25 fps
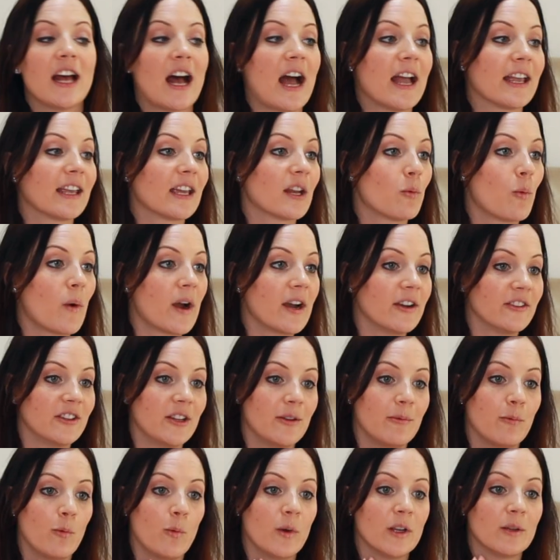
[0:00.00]
I can wear
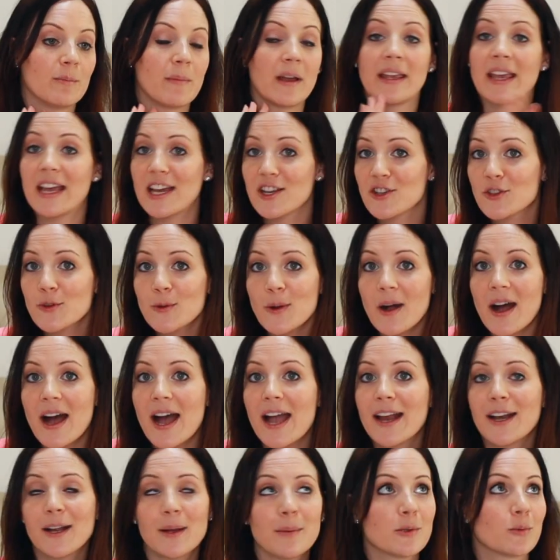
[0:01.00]
them with my casual
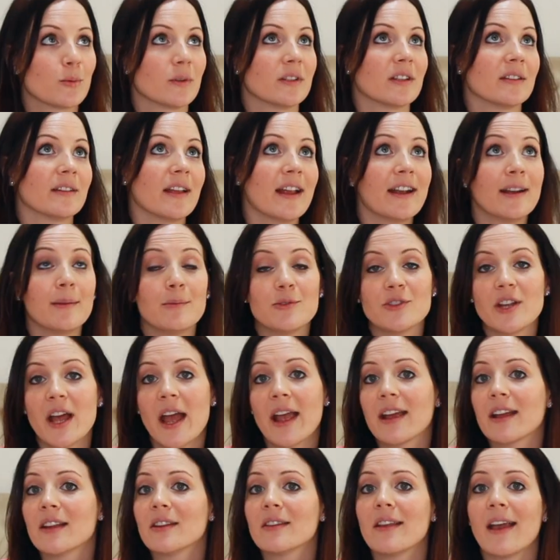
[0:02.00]
items, with a denim
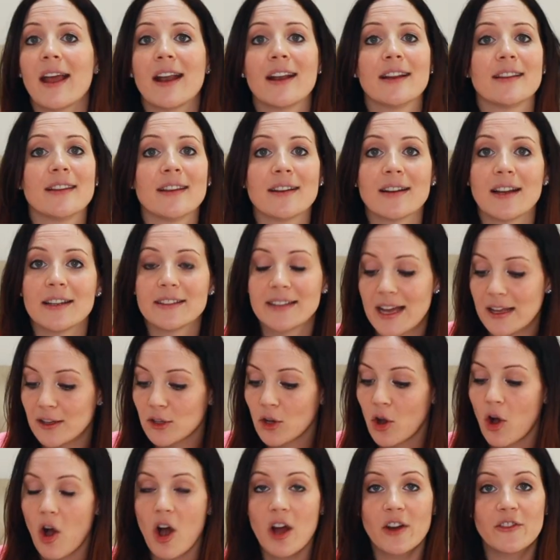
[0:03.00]
jacket, anything like
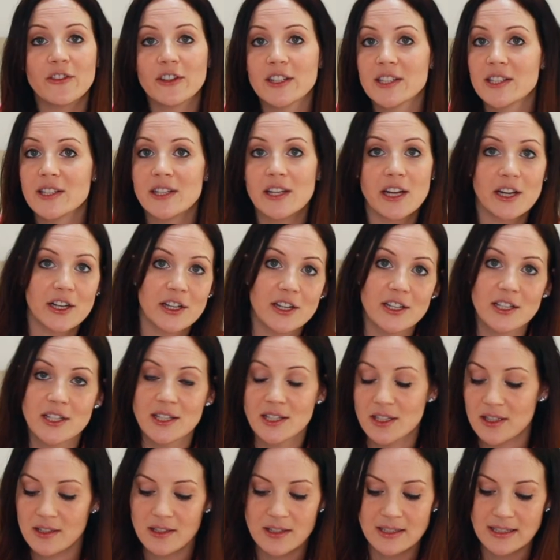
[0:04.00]
that, Converse
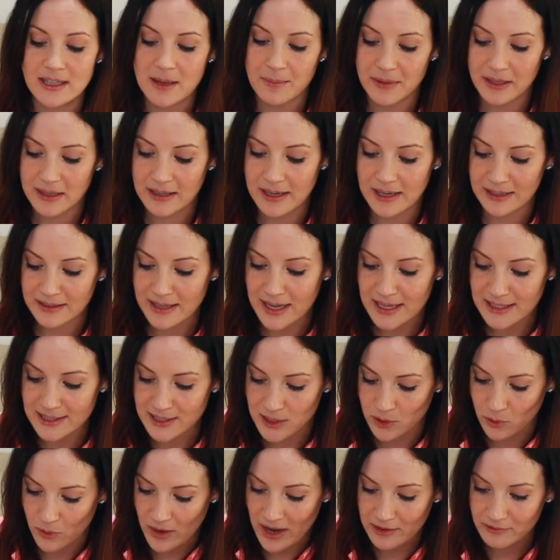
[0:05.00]
sneakers, something like that.
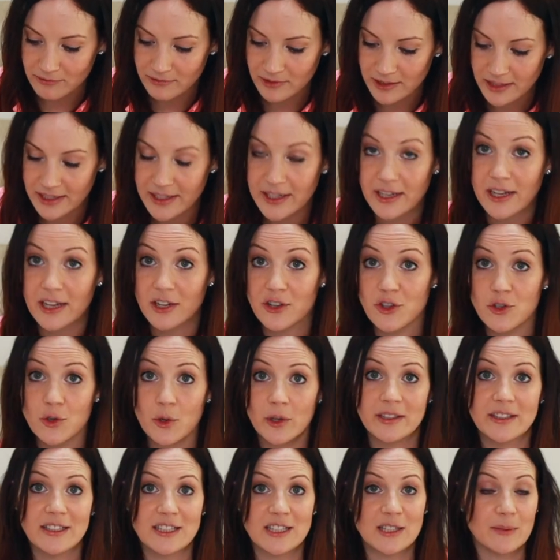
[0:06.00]
So I really
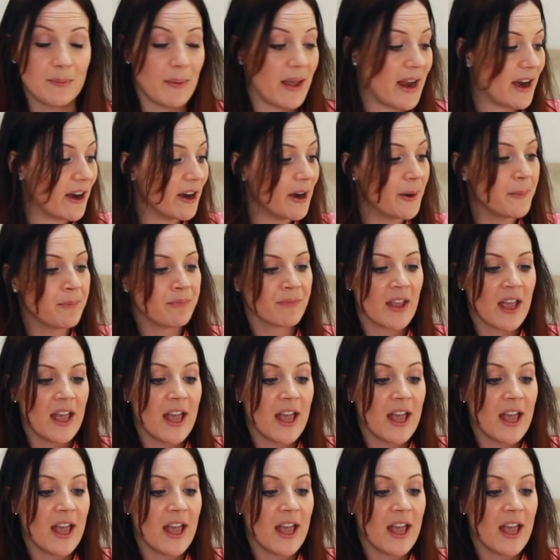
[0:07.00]
enjoy this pair.